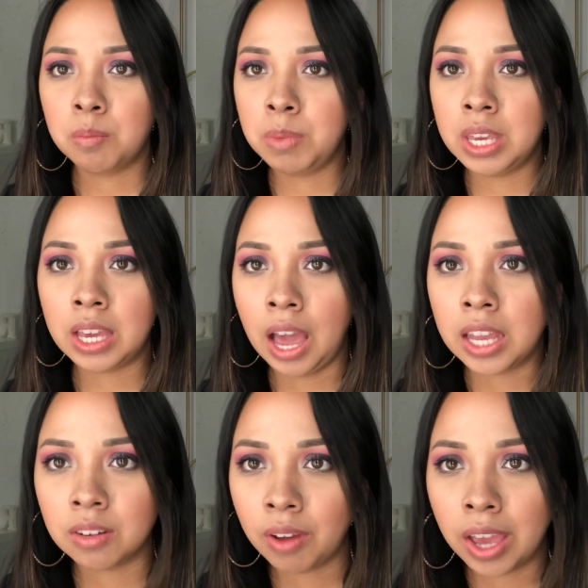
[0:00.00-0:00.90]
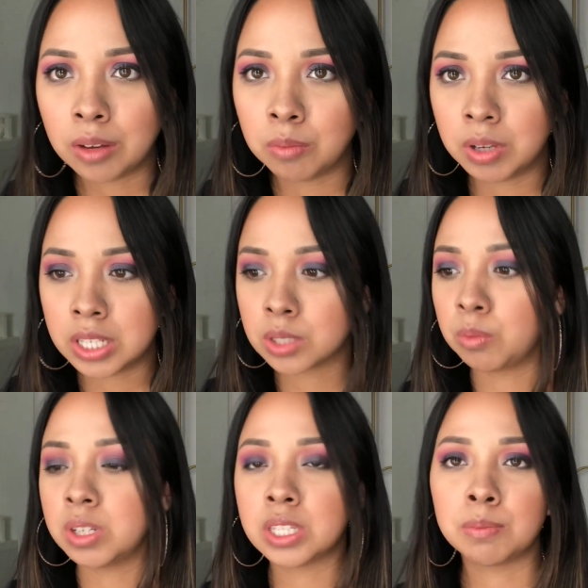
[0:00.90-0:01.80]
be kind of high risk,
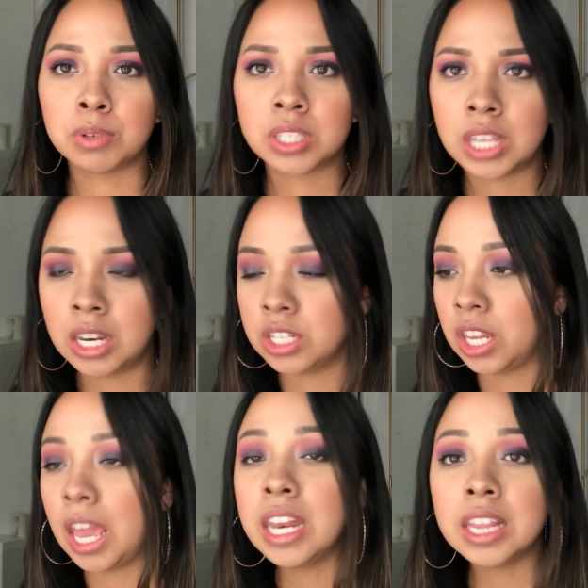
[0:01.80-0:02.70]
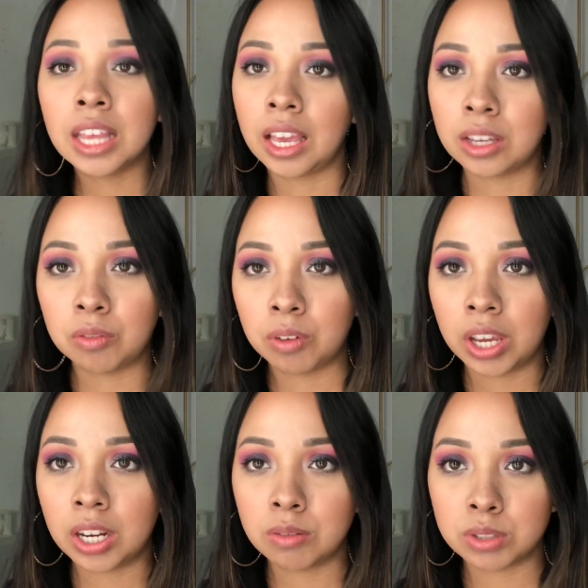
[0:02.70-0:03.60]
what is the percentage, anything I can
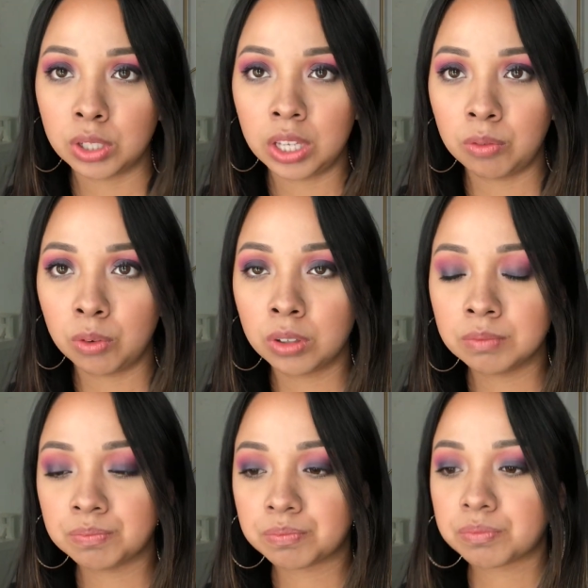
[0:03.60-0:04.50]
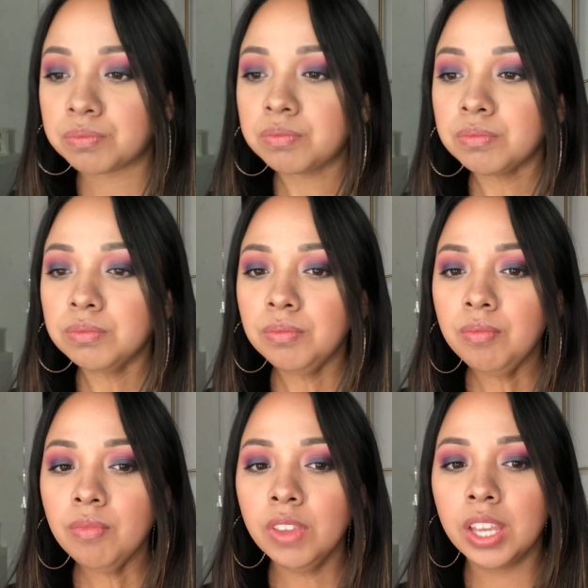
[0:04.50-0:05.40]
find I was looking for.
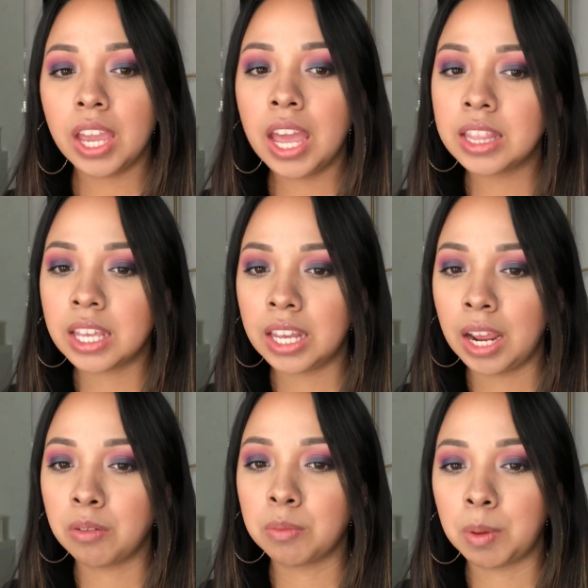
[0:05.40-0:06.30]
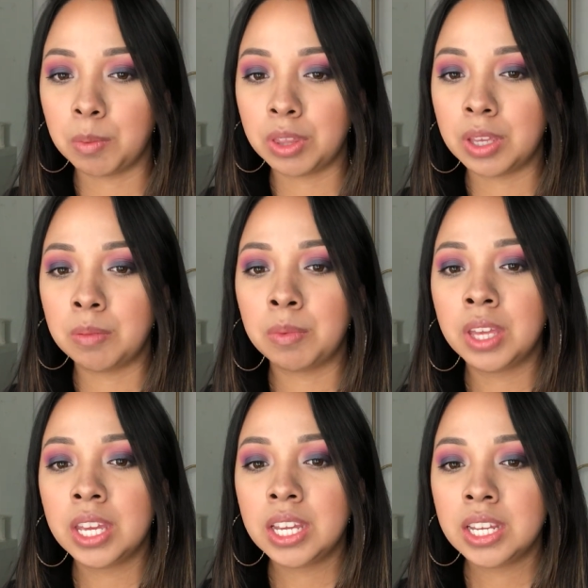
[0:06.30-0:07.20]
And then I remember them
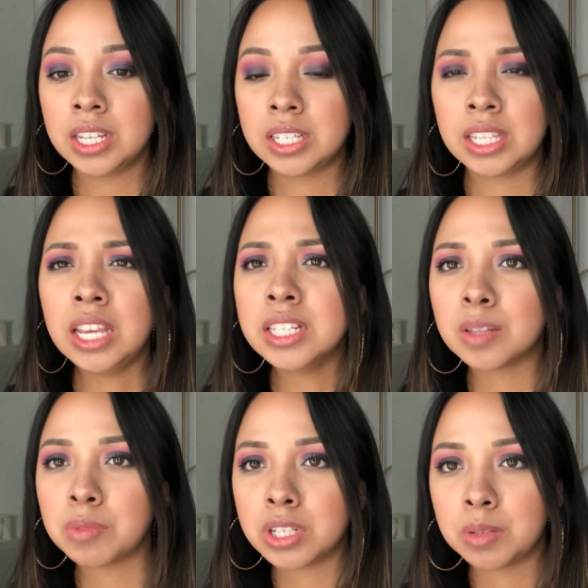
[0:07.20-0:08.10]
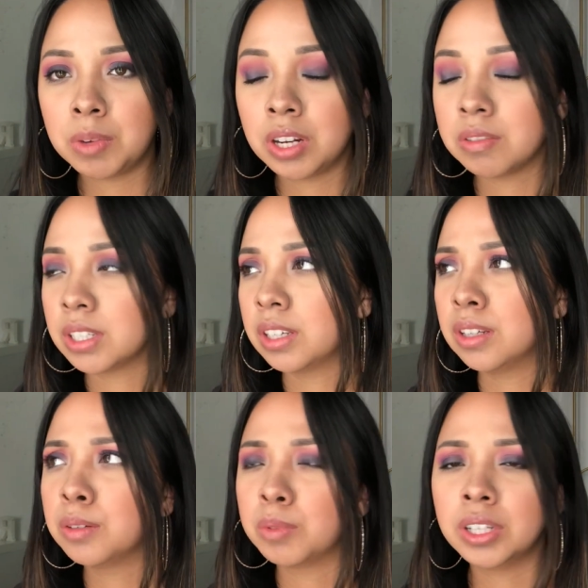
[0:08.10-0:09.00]
saying something to me, and I was like,
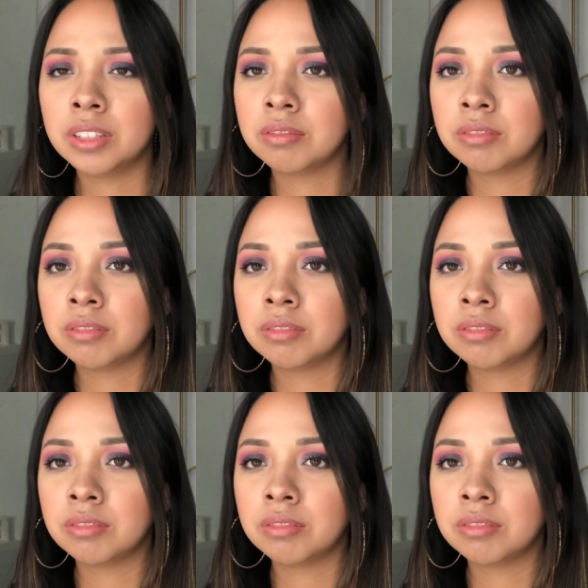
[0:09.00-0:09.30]
huh, what?